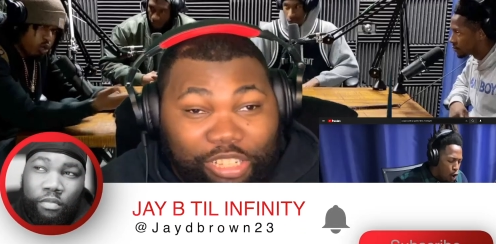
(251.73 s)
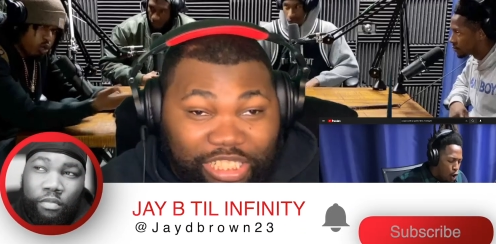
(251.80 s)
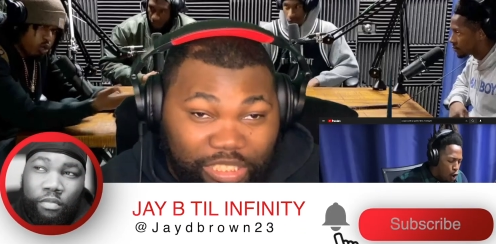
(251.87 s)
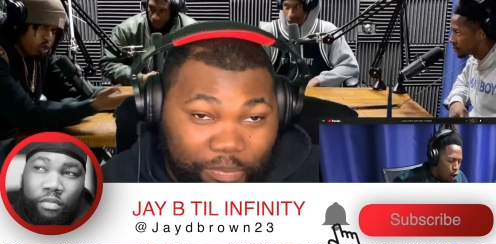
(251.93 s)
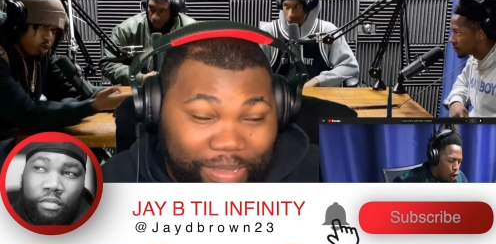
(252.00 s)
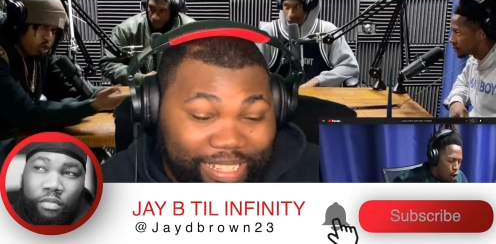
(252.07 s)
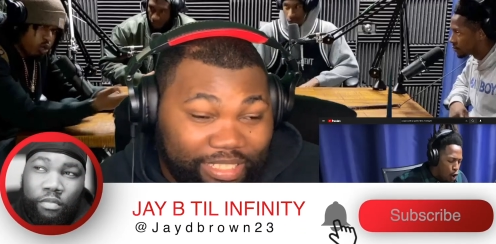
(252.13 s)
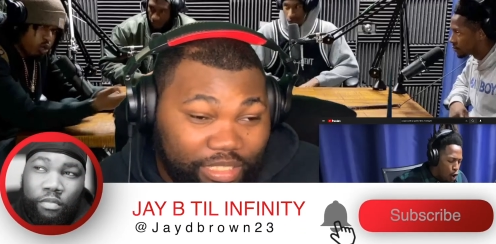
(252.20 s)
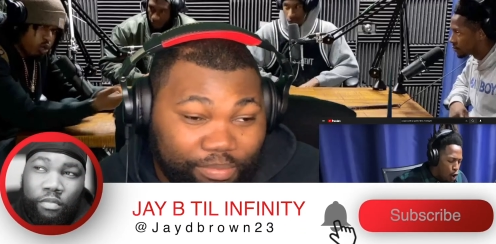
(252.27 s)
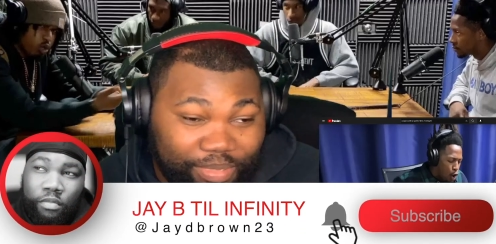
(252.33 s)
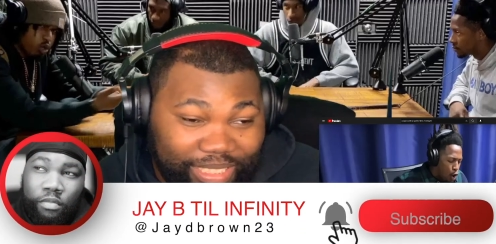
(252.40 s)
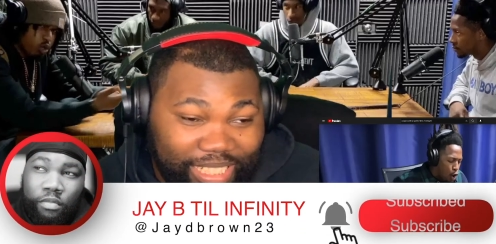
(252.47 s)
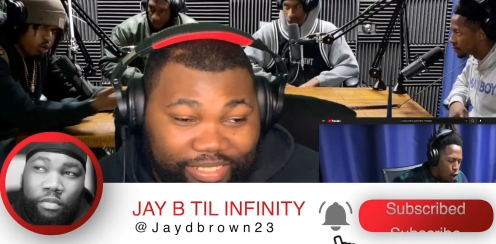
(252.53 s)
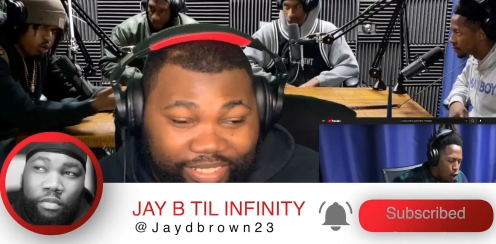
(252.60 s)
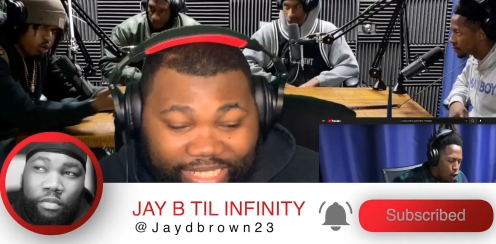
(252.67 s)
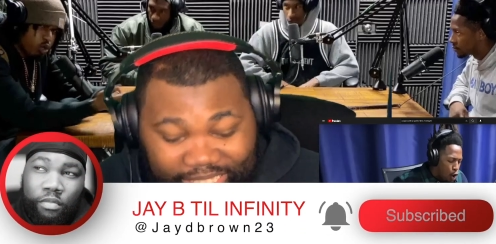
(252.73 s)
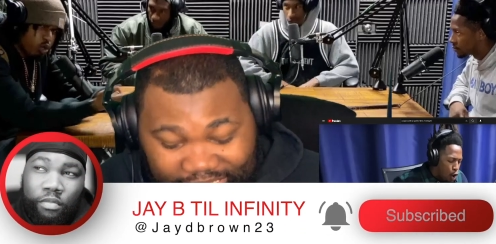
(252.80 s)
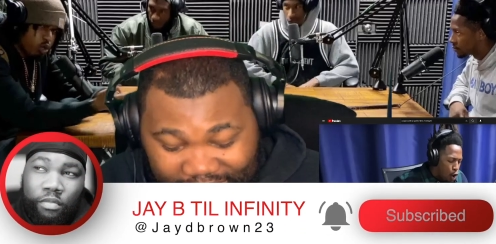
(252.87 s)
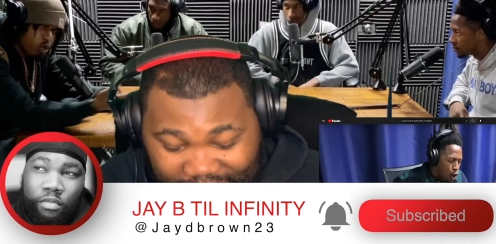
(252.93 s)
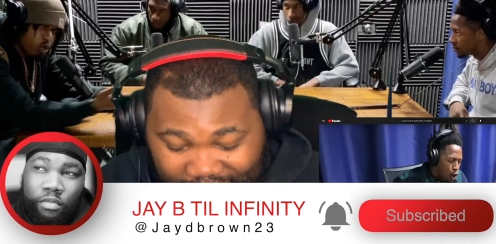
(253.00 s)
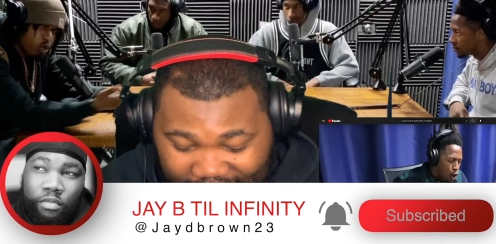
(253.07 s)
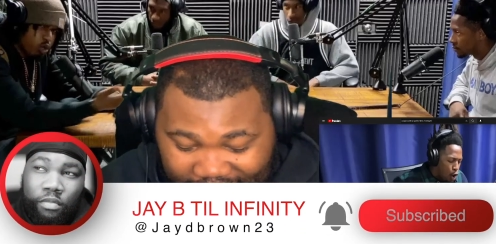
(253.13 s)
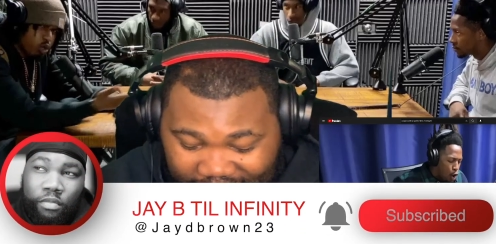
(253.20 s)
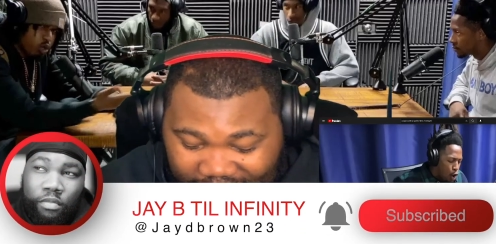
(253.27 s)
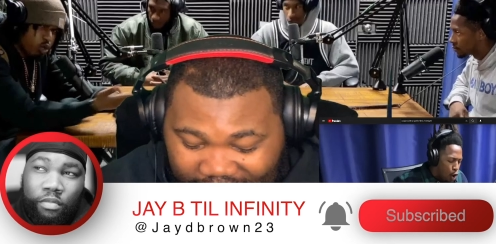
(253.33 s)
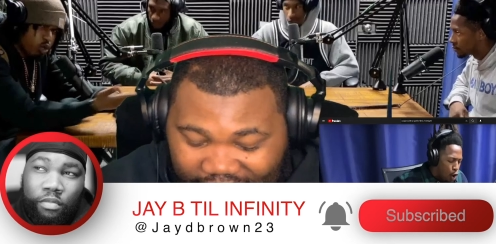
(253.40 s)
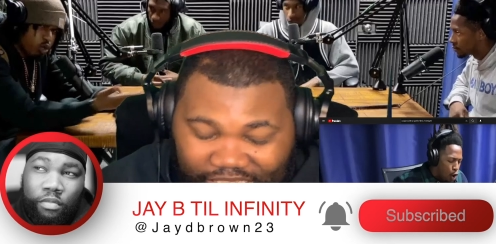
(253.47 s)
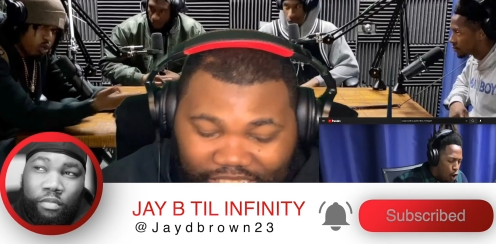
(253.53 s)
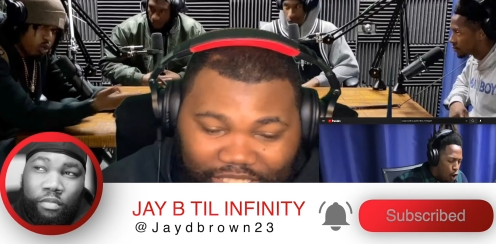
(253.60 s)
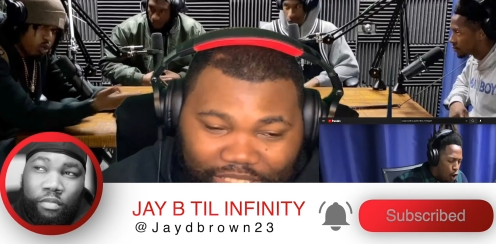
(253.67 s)
Speaker 1: spitting some serious, like
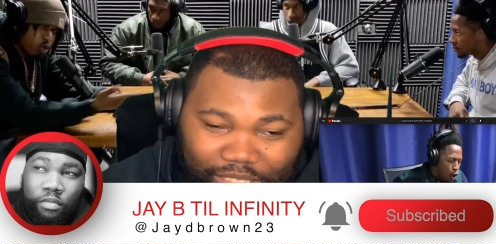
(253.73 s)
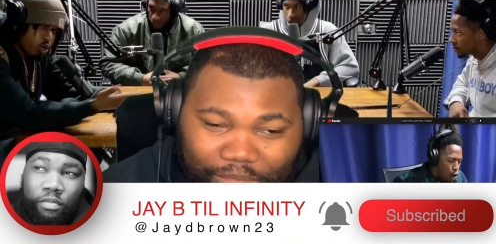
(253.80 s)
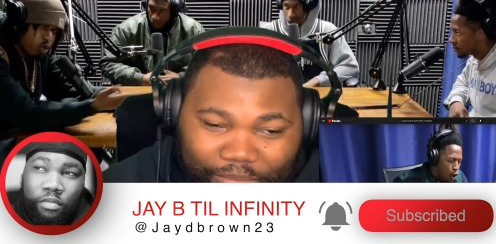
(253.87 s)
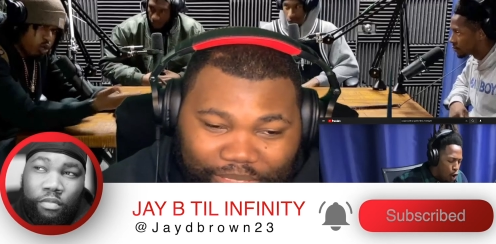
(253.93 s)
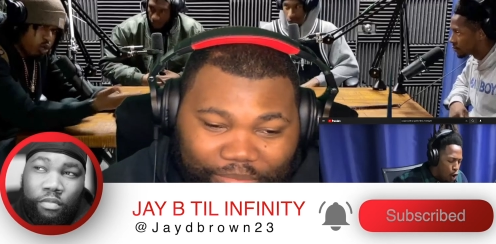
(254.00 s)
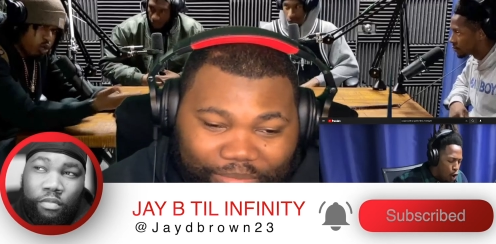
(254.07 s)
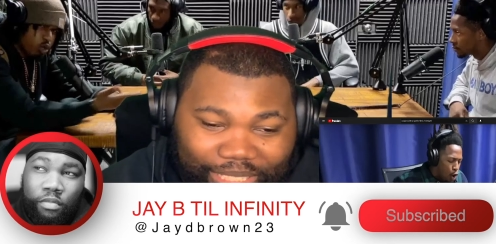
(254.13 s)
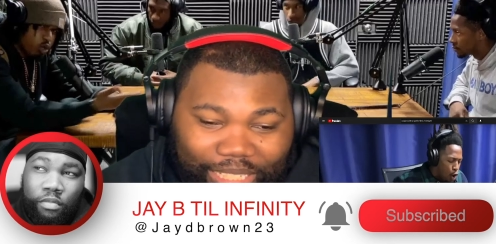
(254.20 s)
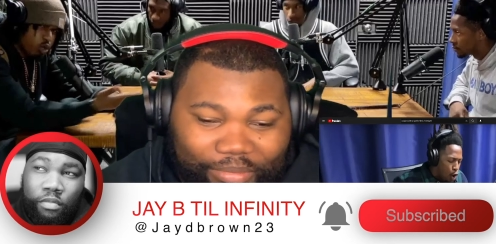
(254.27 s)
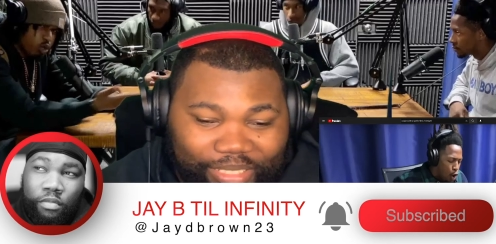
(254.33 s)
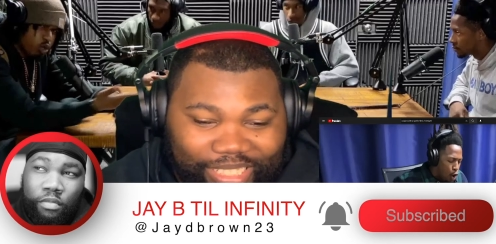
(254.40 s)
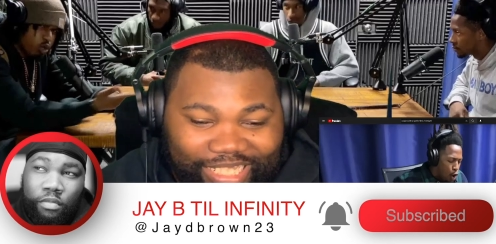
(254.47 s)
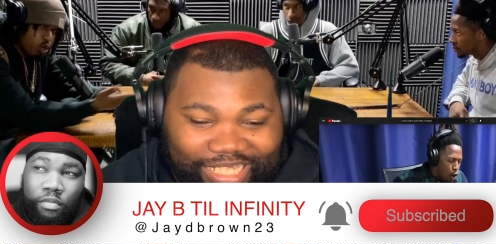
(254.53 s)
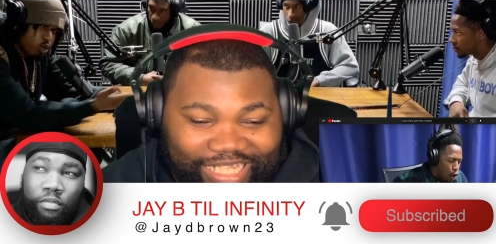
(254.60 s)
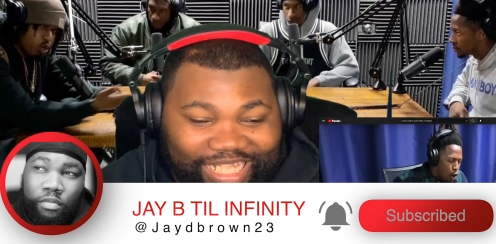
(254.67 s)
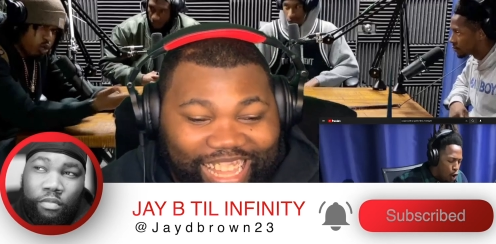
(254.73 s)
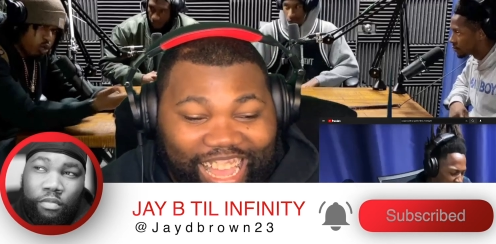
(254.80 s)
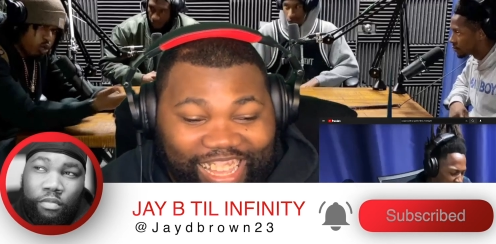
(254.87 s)
some some deep shit. Nah,